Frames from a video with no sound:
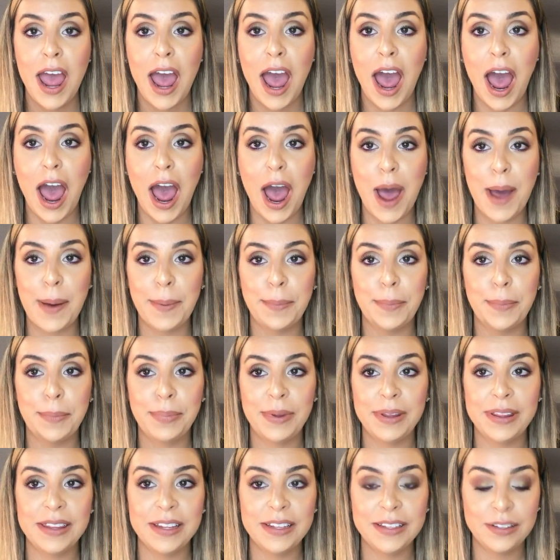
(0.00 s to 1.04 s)

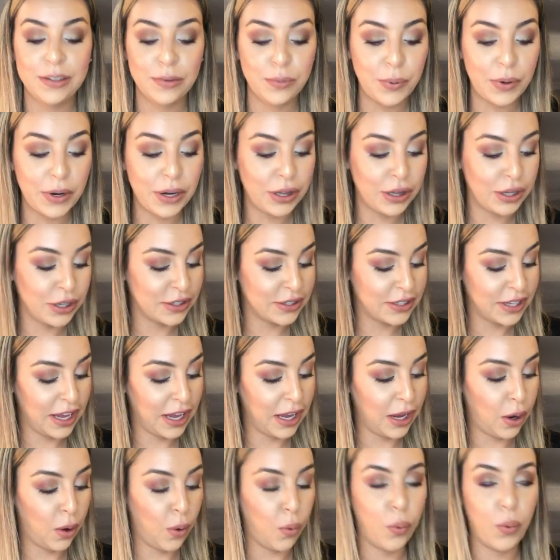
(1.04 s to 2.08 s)
But this is what it looks
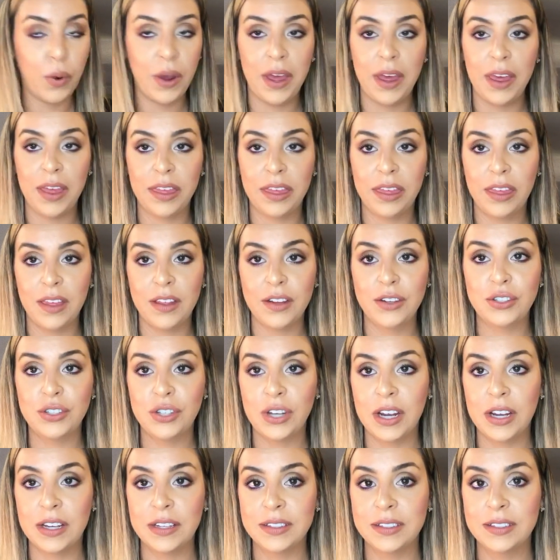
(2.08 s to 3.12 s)
like with
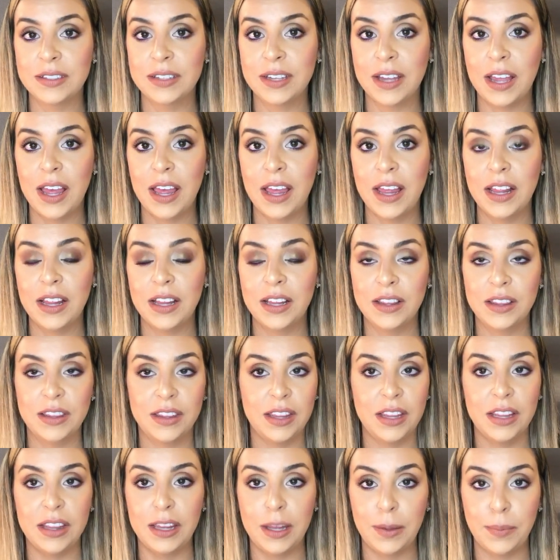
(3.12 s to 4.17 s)
just
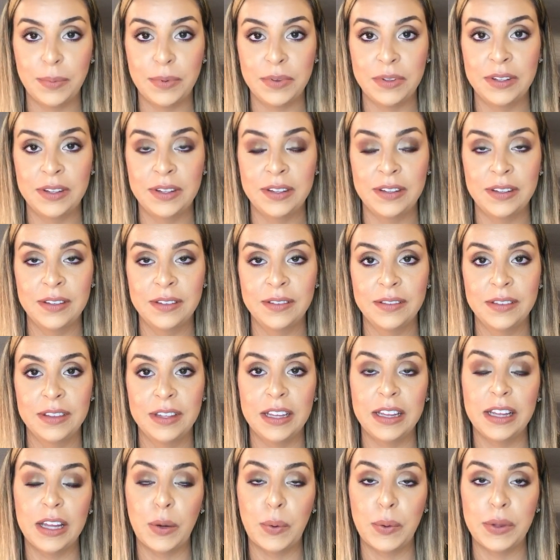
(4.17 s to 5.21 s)
the
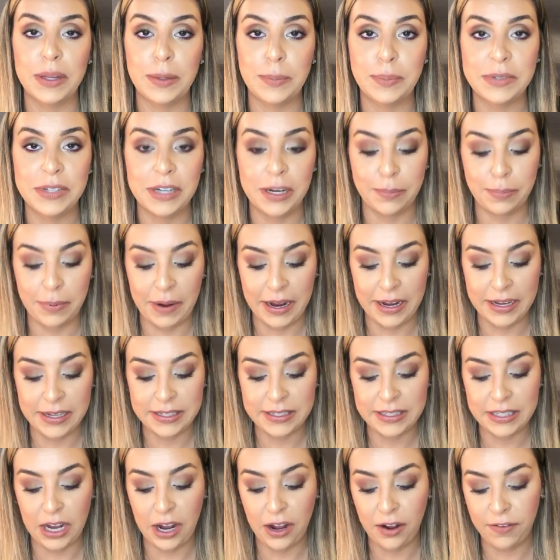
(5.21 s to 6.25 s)
liquid lipstick by
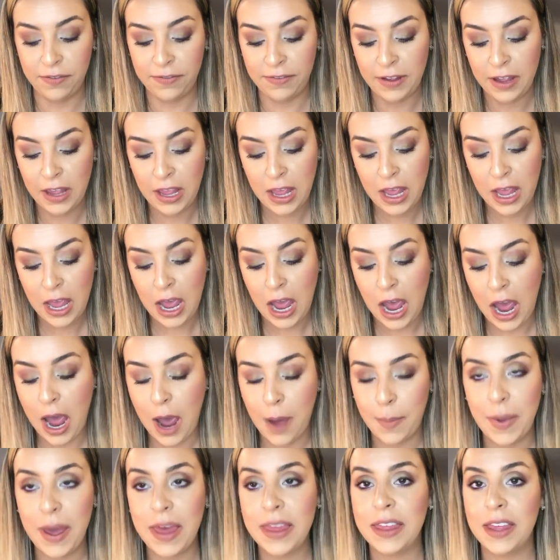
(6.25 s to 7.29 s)
itself.
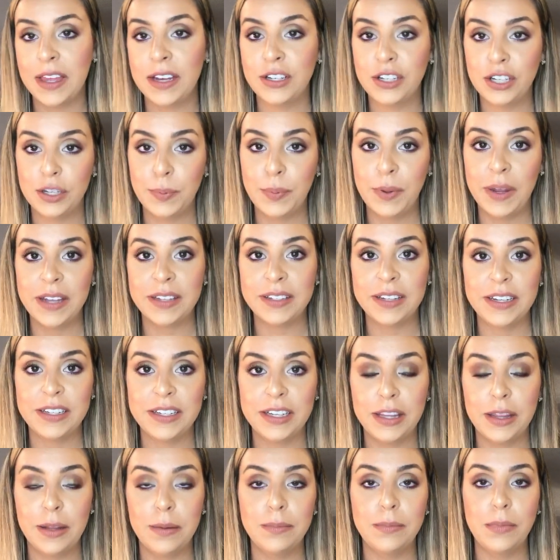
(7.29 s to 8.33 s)
And then just because I
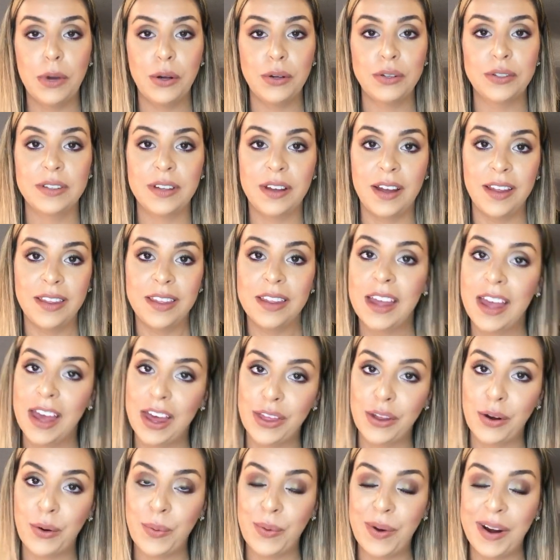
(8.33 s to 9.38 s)
did the most on the
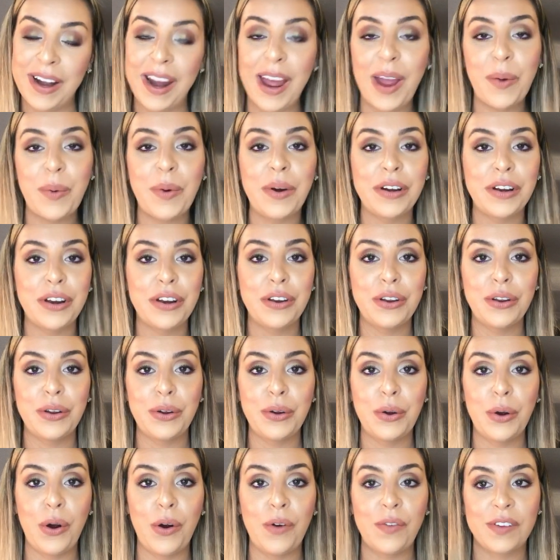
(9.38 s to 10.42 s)
other one, I want to
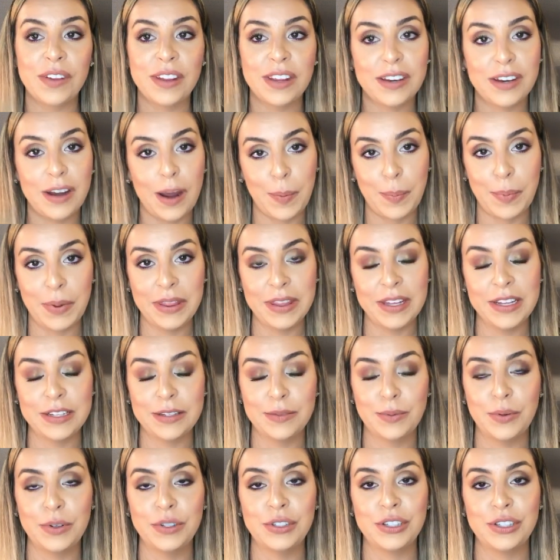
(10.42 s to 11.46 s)
do over the top on
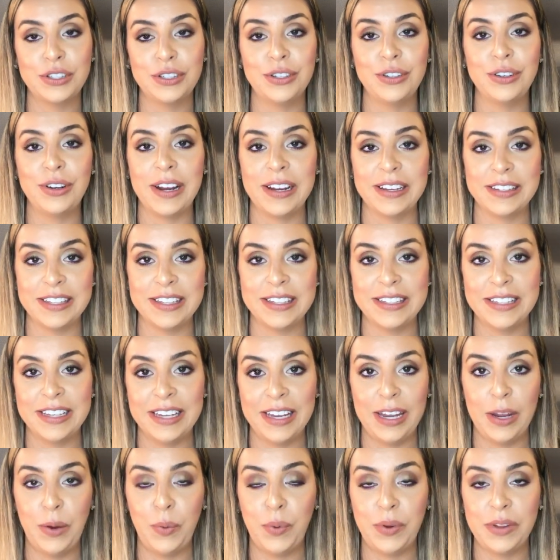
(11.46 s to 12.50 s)
this one just so you guys can
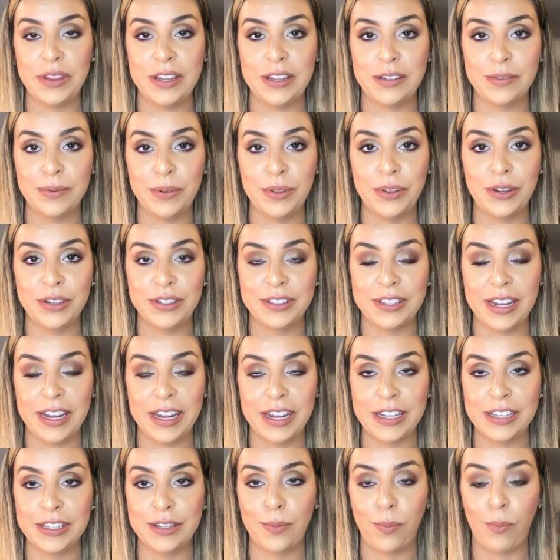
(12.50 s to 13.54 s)
see what this one looks
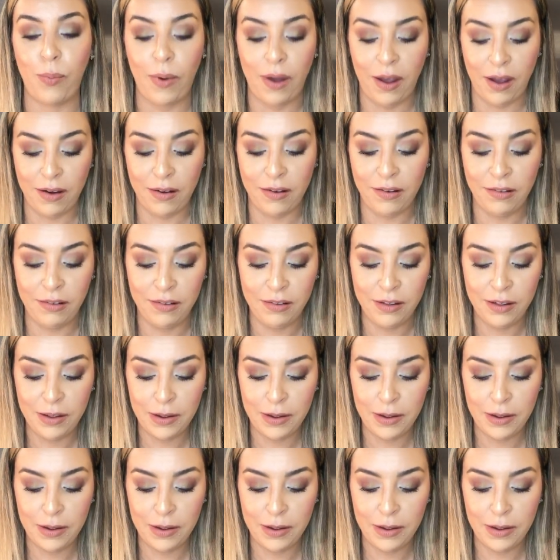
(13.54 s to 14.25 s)
like as well.